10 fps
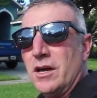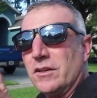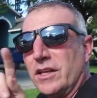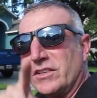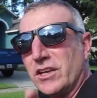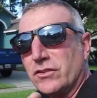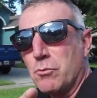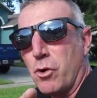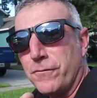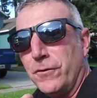Let's get some
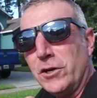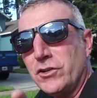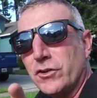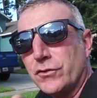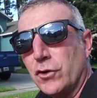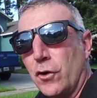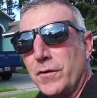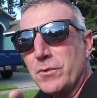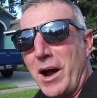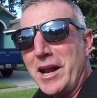more footage of
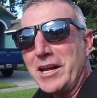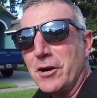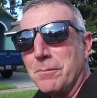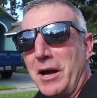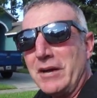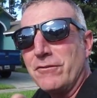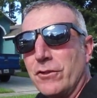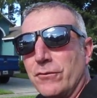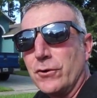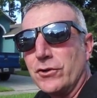Sophie riding her bike for
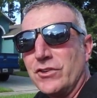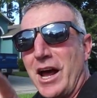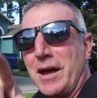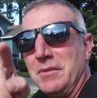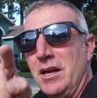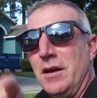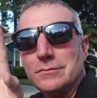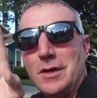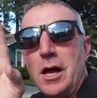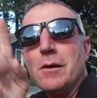the first time.
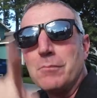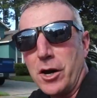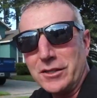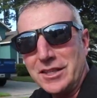Mark